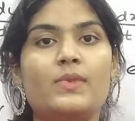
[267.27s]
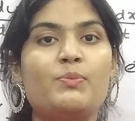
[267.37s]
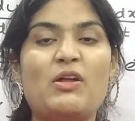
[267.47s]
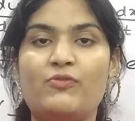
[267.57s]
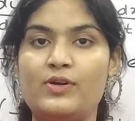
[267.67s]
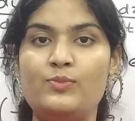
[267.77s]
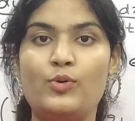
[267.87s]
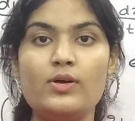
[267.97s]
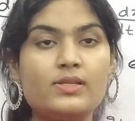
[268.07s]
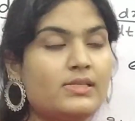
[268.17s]
preferred
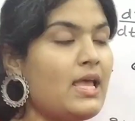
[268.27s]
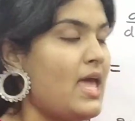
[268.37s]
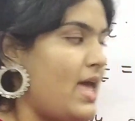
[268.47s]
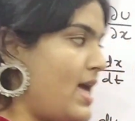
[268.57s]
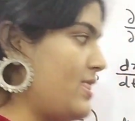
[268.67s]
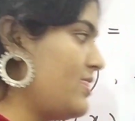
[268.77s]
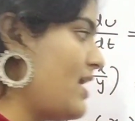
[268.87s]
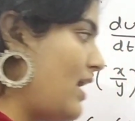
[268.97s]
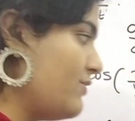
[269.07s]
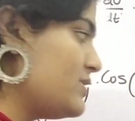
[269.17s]
books, and
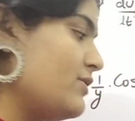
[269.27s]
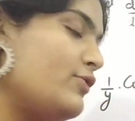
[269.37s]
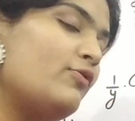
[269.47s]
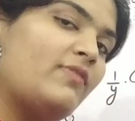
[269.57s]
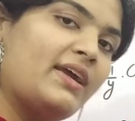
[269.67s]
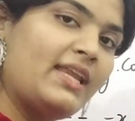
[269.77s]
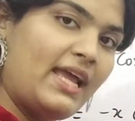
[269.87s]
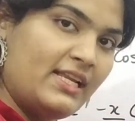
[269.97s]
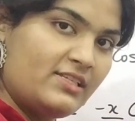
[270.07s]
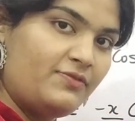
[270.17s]
thereafter if you find
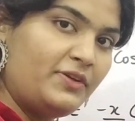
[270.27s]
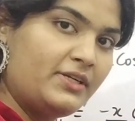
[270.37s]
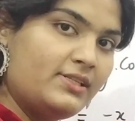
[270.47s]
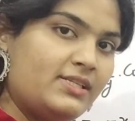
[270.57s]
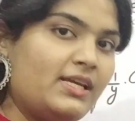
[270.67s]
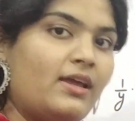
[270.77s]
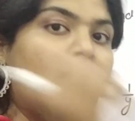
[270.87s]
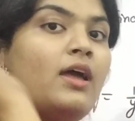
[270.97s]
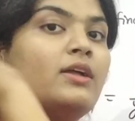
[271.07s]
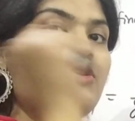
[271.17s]
any difficulty,
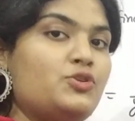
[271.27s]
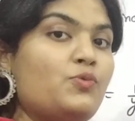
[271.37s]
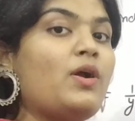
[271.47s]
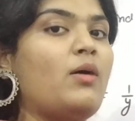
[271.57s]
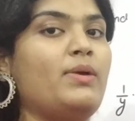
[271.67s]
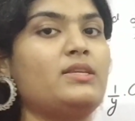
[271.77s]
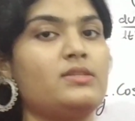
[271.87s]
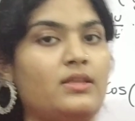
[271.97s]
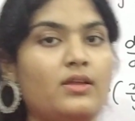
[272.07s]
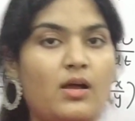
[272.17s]
do
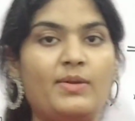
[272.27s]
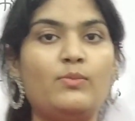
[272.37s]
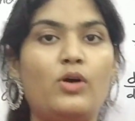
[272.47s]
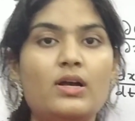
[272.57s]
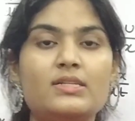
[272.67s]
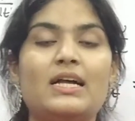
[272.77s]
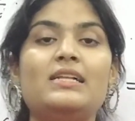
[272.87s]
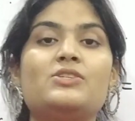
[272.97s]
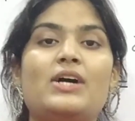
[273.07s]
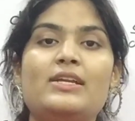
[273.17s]
comment in the comment box.
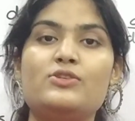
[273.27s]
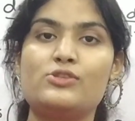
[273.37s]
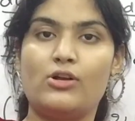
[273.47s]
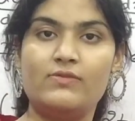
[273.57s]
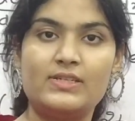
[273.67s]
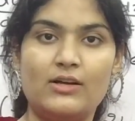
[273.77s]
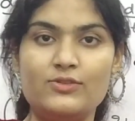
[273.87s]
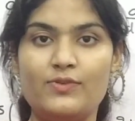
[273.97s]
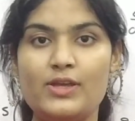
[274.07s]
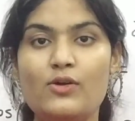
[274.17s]
I'll try to solve it
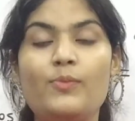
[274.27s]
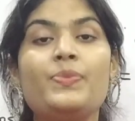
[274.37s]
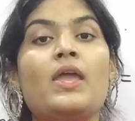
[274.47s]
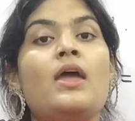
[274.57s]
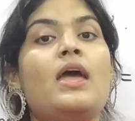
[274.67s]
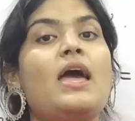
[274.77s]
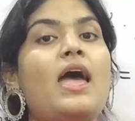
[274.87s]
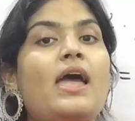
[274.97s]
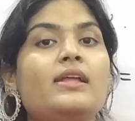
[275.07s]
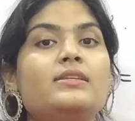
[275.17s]
out for you.
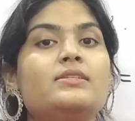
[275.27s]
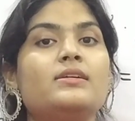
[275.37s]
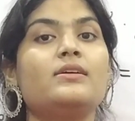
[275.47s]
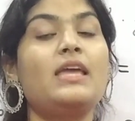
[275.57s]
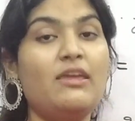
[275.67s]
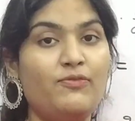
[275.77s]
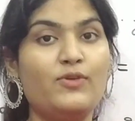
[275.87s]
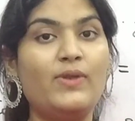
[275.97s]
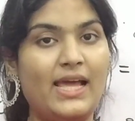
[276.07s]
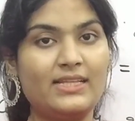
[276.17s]
And if
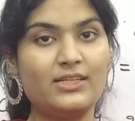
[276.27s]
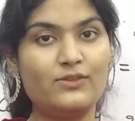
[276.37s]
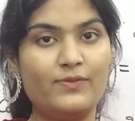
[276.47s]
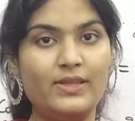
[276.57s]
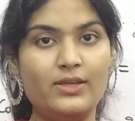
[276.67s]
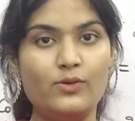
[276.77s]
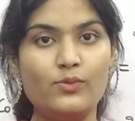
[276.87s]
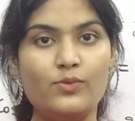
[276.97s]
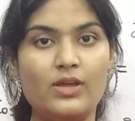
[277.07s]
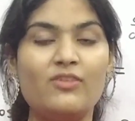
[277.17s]
you like this
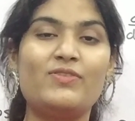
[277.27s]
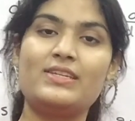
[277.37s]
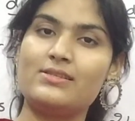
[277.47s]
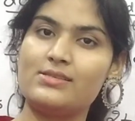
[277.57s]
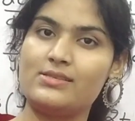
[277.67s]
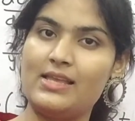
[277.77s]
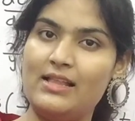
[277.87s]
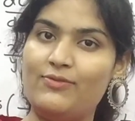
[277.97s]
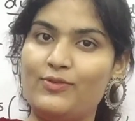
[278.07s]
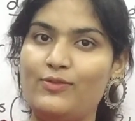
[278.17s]
video, if it is
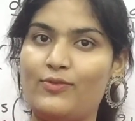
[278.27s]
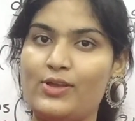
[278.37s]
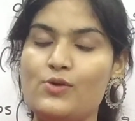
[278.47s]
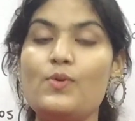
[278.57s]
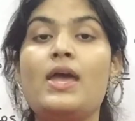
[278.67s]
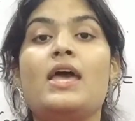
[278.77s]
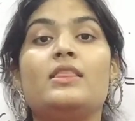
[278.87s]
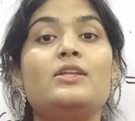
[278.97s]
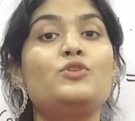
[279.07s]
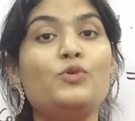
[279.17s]
helpful for you,
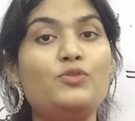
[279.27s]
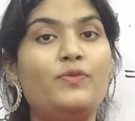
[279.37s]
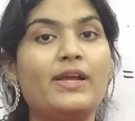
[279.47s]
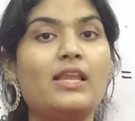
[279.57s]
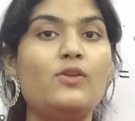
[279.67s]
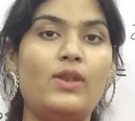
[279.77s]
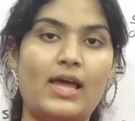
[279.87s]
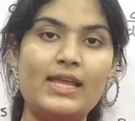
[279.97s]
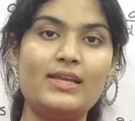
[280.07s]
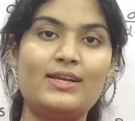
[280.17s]
then don't forget to
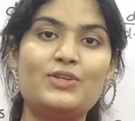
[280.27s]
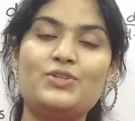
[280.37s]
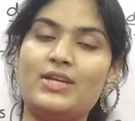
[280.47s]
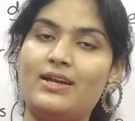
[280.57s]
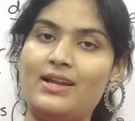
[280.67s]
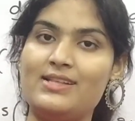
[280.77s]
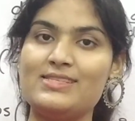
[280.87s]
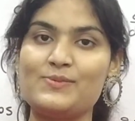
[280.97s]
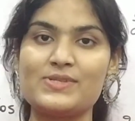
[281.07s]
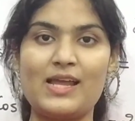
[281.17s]
like, share and
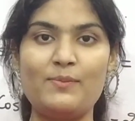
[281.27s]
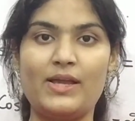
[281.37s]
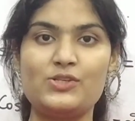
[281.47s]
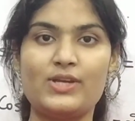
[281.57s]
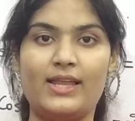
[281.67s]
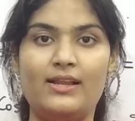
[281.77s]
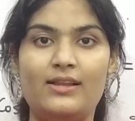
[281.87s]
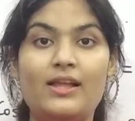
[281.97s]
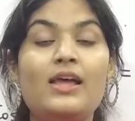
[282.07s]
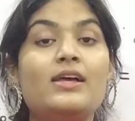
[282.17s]
subscribe my
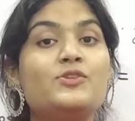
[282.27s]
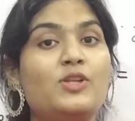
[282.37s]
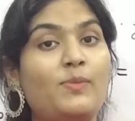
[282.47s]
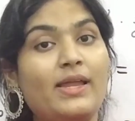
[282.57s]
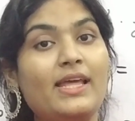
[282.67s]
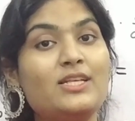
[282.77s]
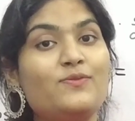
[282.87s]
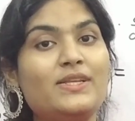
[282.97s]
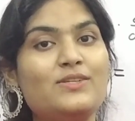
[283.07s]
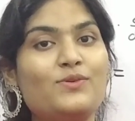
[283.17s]
channel. Till my next
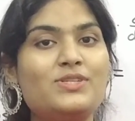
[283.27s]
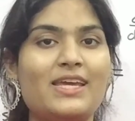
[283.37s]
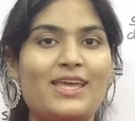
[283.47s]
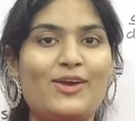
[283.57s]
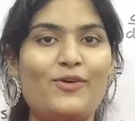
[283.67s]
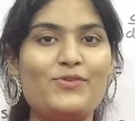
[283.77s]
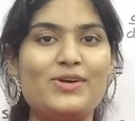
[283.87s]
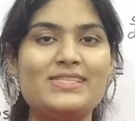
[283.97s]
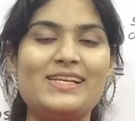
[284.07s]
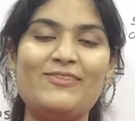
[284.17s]
video, take care of
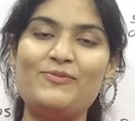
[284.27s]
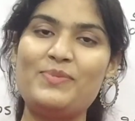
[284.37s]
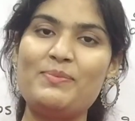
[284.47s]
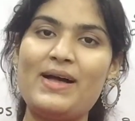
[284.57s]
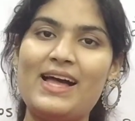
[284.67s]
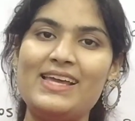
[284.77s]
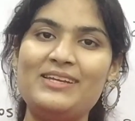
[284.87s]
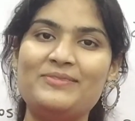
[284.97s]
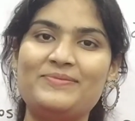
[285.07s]
yourself. Bye bye.